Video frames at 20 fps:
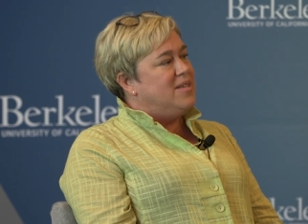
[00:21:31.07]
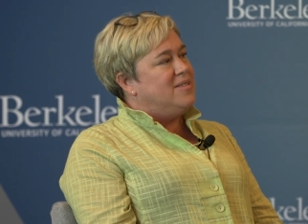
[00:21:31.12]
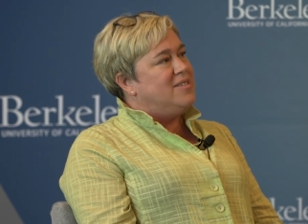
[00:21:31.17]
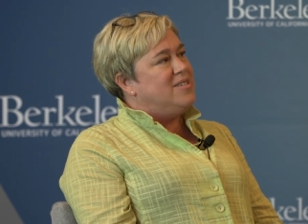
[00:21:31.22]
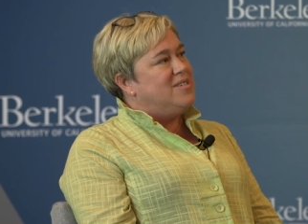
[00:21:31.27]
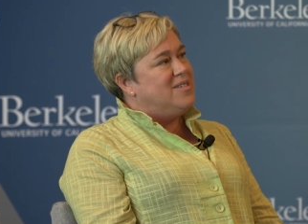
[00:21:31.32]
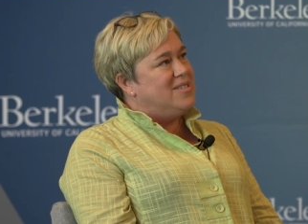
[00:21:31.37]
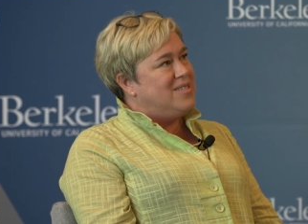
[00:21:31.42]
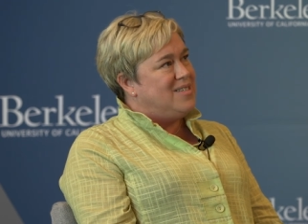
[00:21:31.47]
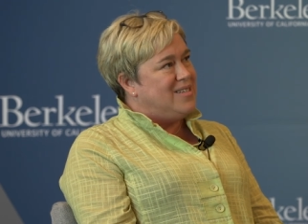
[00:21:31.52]

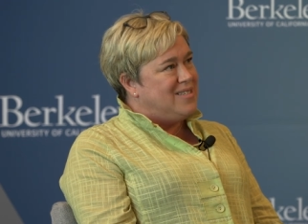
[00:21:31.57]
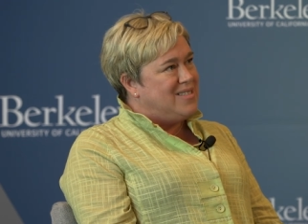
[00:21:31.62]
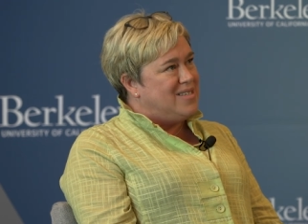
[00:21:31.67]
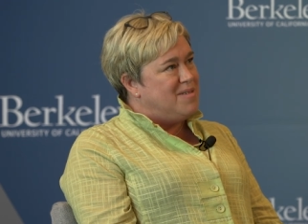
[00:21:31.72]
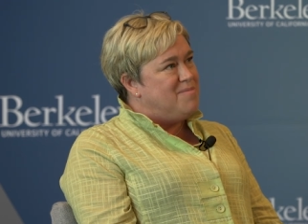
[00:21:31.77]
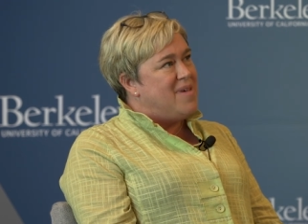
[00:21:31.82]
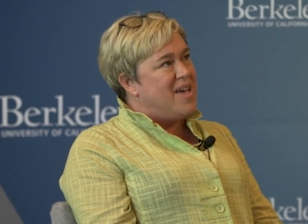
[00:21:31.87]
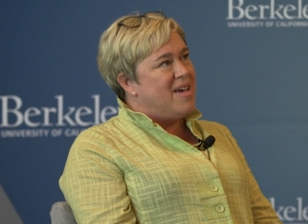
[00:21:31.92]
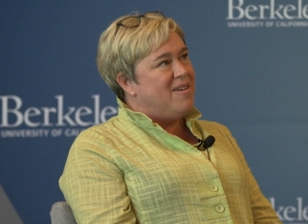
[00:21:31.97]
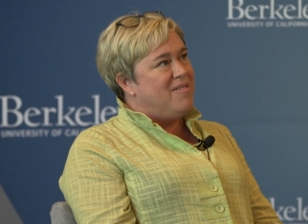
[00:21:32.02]
It's just, it's
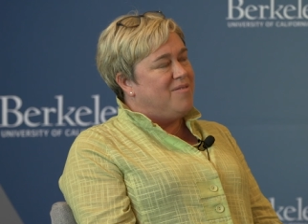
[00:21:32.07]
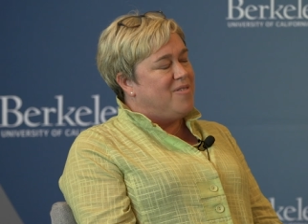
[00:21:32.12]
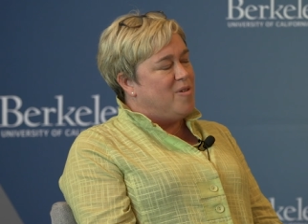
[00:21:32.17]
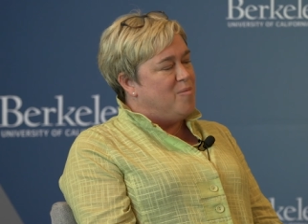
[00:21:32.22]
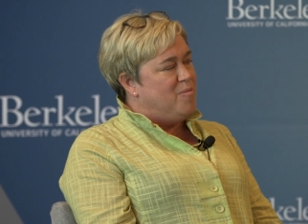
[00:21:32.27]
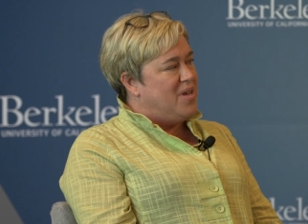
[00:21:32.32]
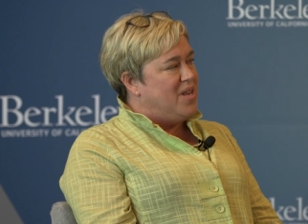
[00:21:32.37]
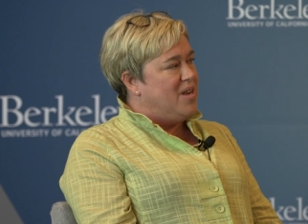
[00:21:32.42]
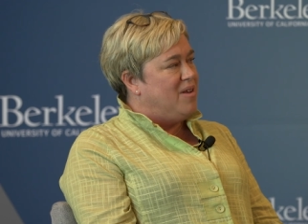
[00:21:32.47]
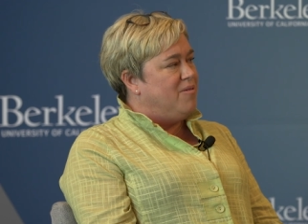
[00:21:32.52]
a matter of
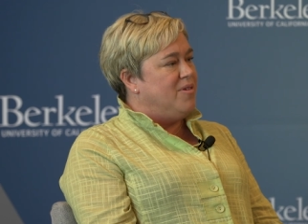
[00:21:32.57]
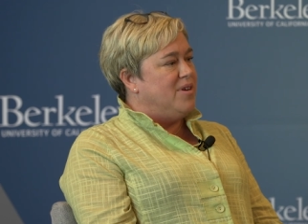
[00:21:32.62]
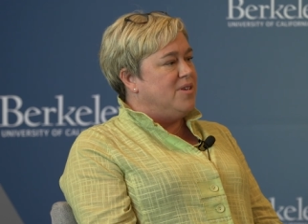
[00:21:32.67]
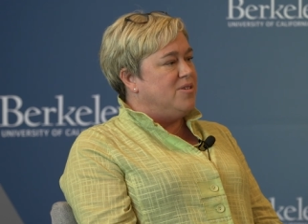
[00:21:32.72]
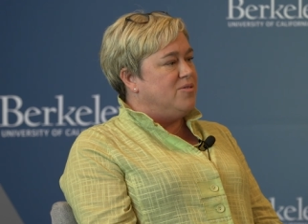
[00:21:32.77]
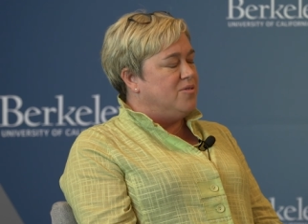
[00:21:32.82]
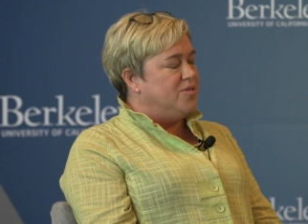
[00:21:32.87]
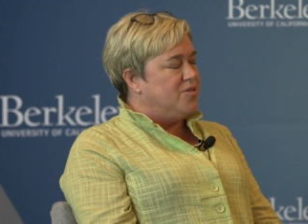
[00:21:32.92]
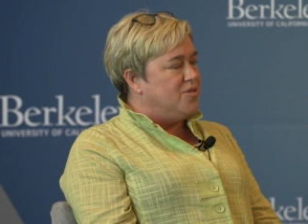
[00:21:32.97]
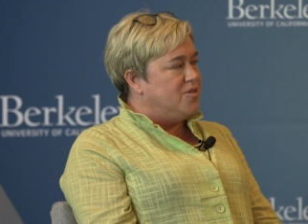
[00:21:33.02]
competing
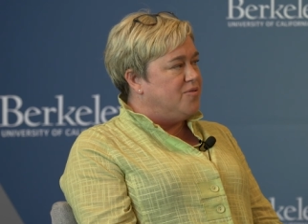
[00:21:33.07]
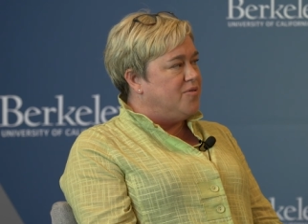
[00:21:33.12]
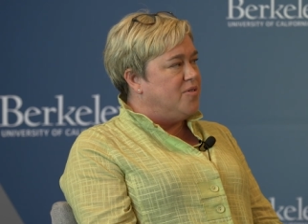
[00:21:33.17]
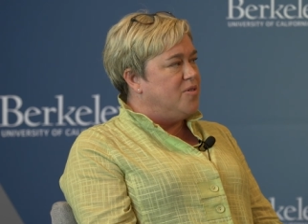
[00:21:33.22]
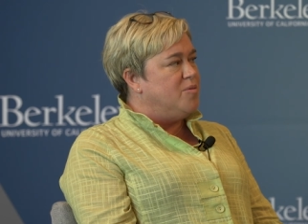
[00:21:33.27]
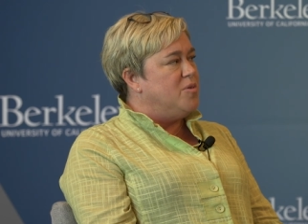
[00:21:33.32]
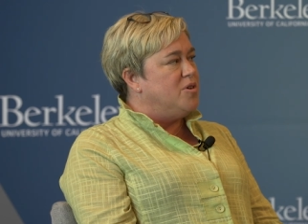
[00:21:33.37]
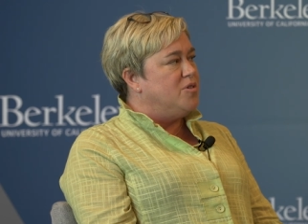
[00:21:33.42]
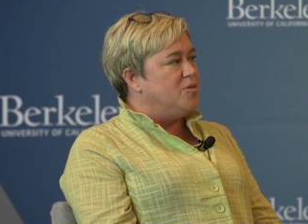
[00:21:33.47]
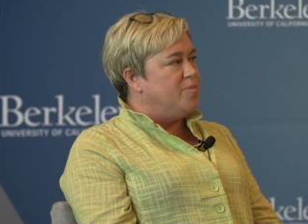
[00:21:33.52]
resources for
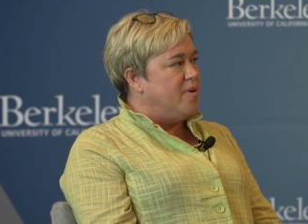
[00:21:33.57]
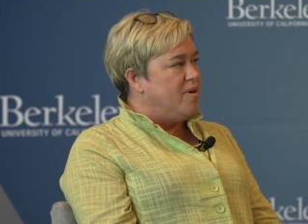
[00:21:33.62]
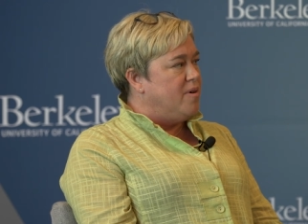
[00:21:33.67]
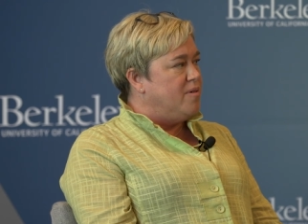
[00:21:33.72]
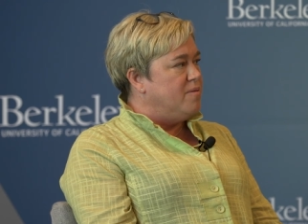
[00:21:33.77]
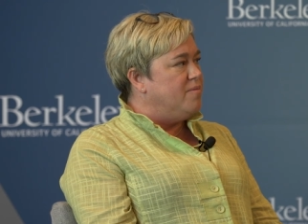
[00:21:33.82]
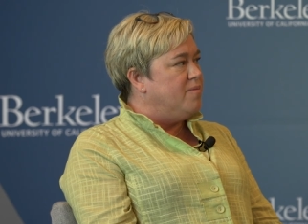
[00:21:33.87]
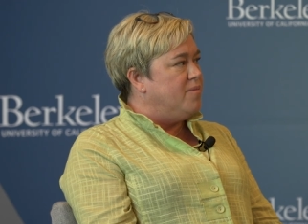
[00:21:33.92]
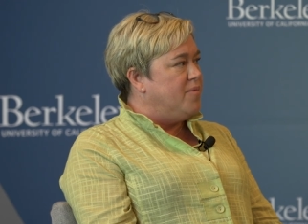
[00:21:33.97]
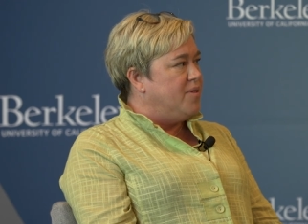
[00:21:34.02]
the most
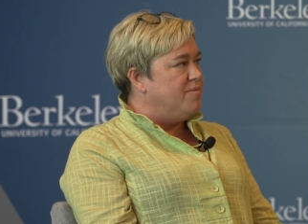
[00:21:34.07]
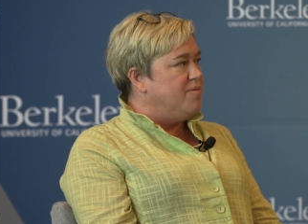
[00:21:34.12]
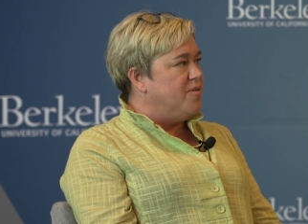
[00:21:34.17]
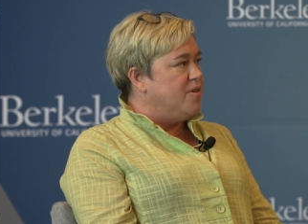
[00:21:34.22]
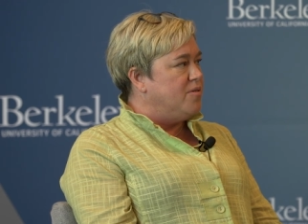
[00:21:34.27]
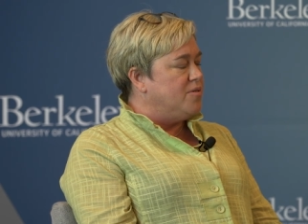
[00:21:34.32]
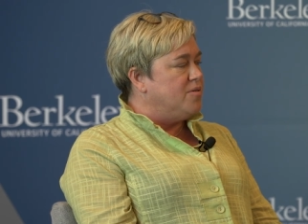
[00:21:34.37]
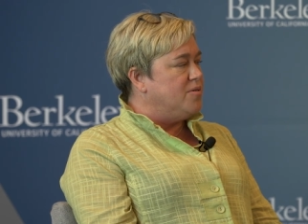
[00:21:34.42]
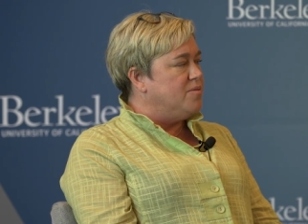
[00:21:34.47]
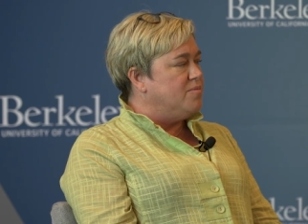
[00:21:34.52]
part.
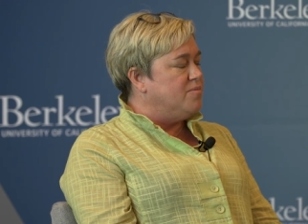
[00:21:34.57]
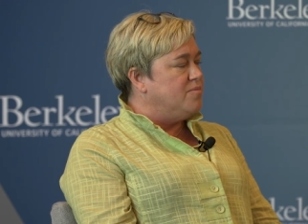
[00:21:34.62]
So